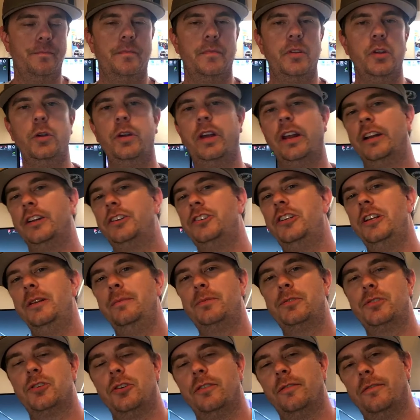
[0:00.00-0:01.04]
You get a
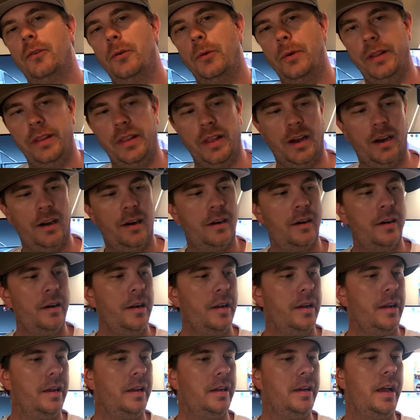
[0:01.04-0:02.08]
cheap servo in there
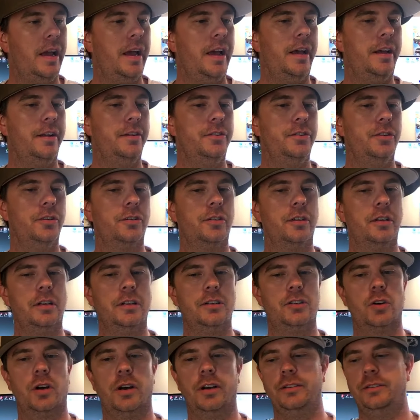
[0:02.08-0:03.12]
and you're gonna
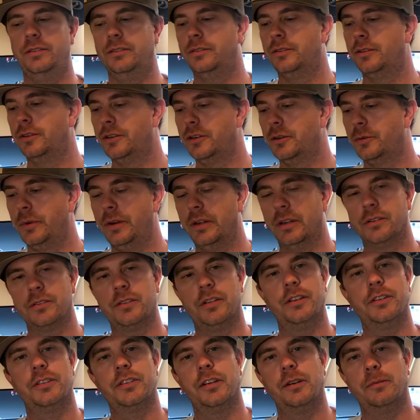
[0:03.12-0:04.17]
try to turn your wheels
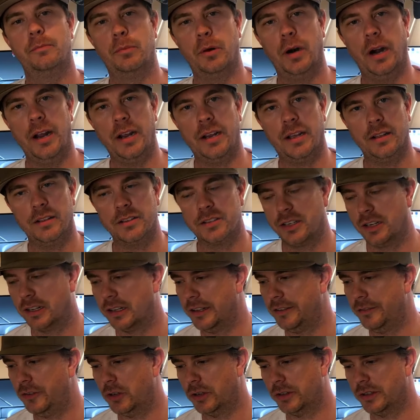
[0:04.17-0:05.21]
and it's gonna break and it's gonna
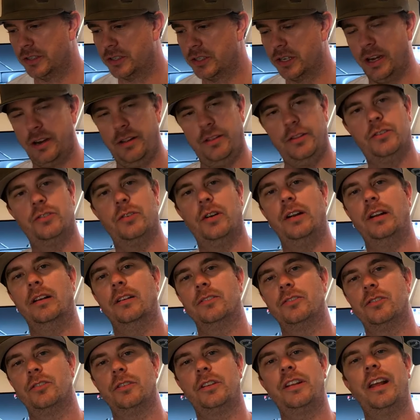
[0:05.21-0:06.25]
leave you on the side of the
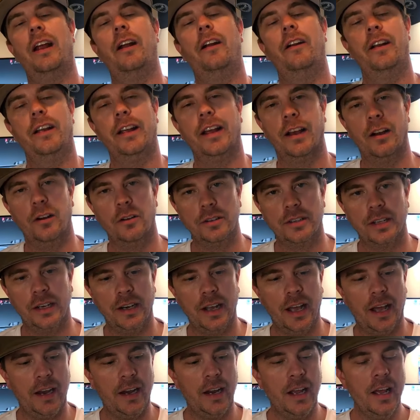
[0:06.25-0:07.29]
trails or carrying out,
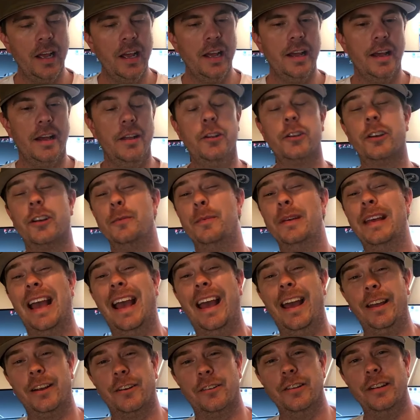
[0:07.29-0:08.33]
and you're gonna be
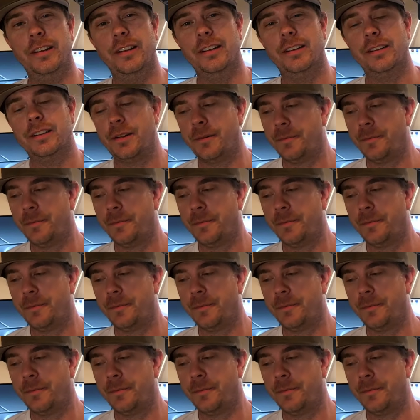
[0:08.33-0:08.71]
angry.